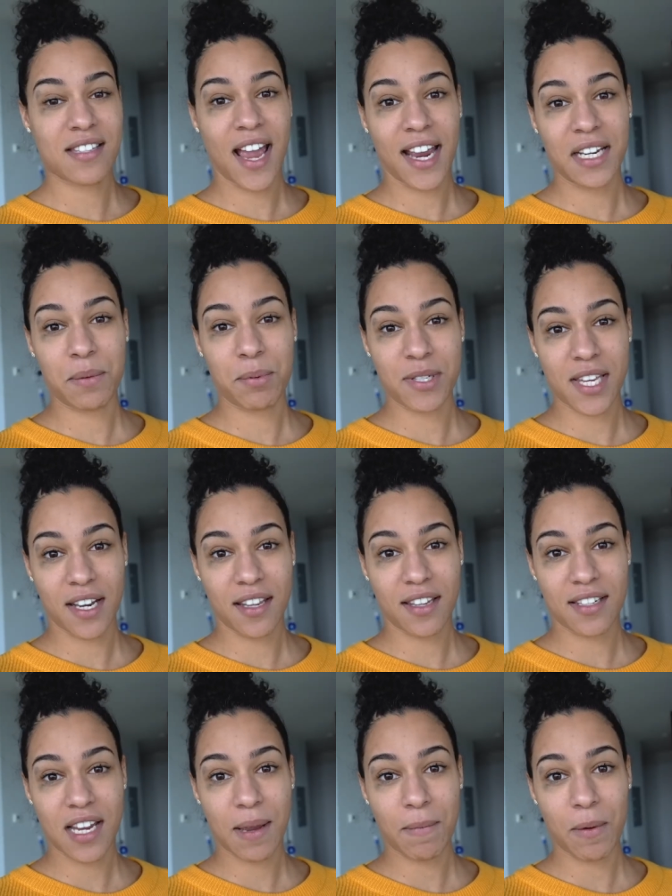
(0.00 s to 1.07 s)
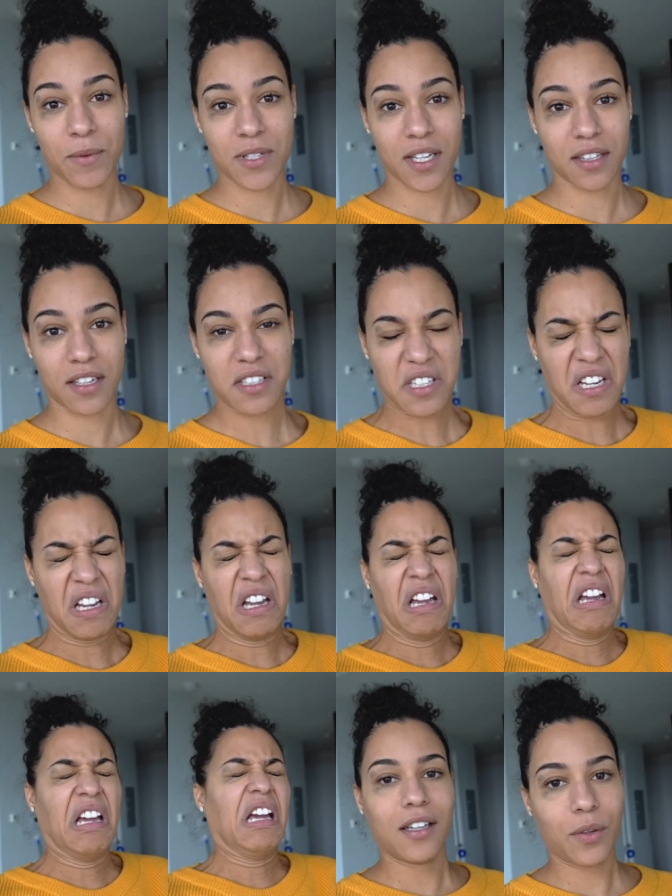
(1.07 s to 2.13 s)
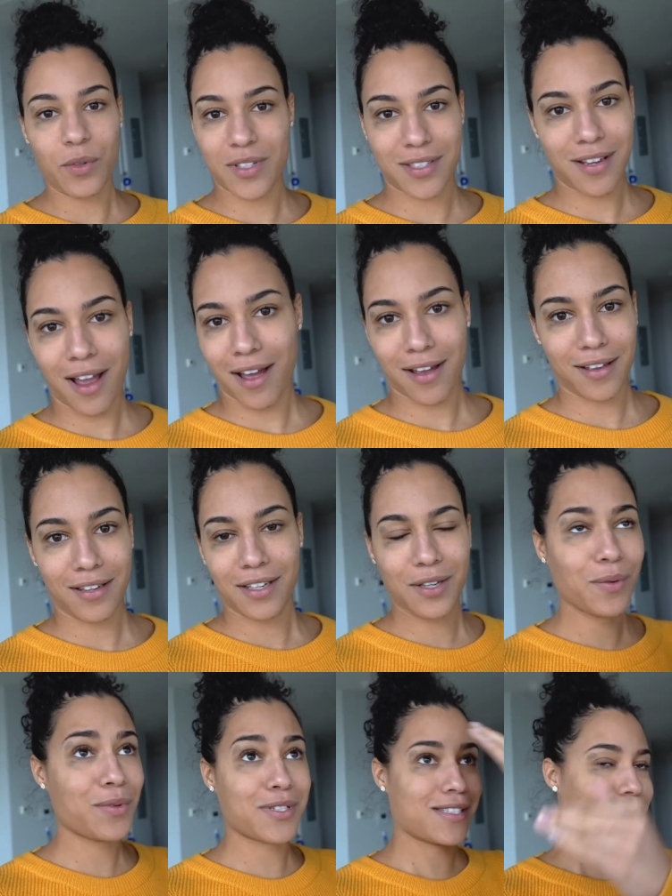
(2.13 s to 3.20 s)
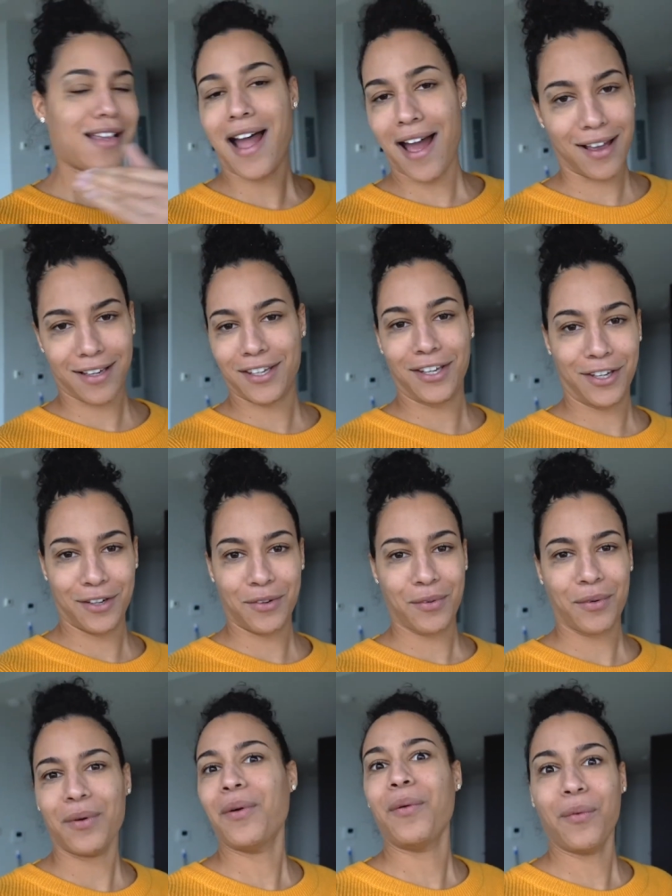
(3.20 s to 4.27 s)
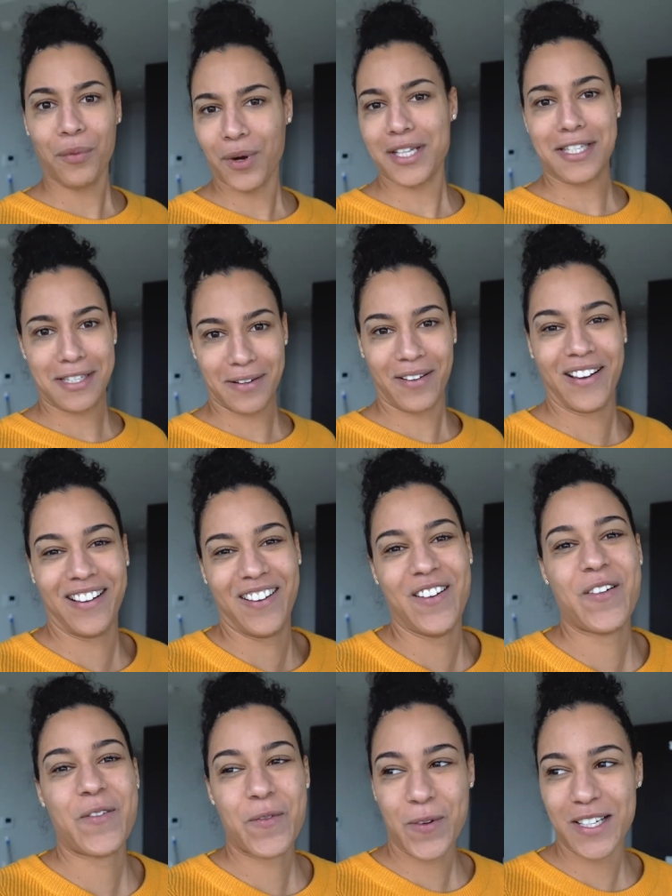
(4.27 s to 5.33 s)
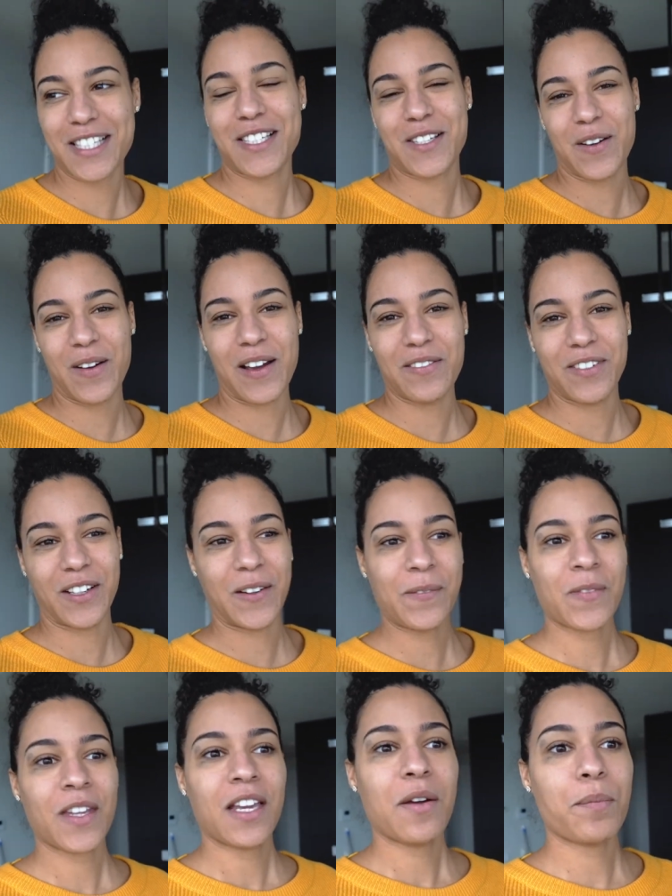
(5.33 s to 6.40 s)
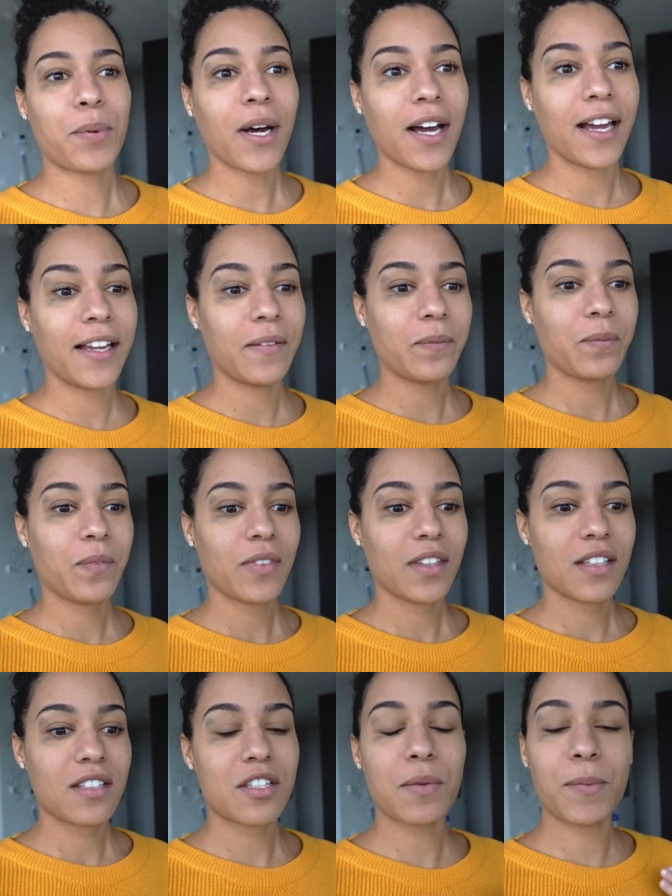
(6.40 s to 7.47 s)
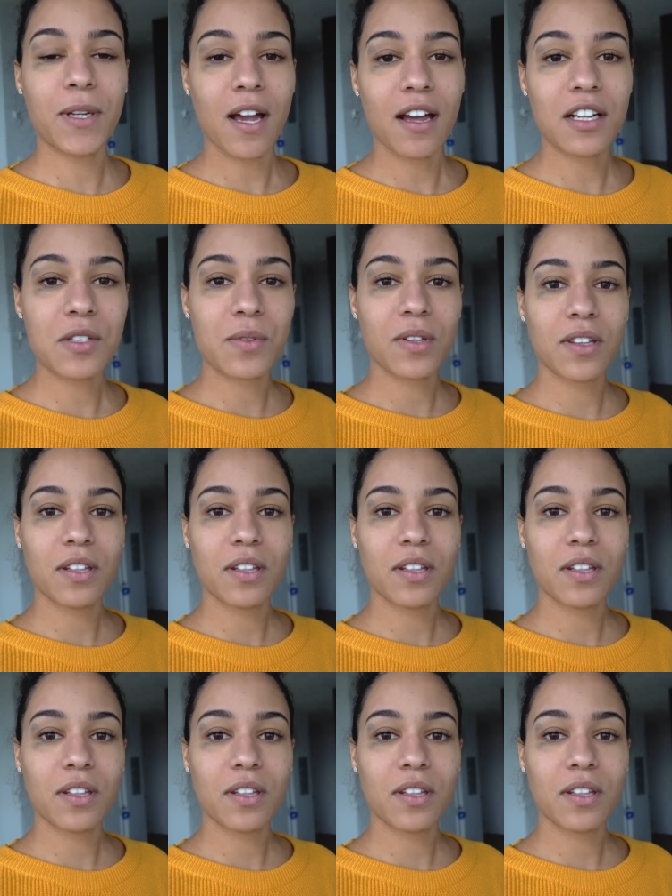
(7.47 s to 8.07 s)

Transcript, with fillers: ninety percent of the time I was like this. It was not, it was not cute whatsoever, whatsoever. But to be honest with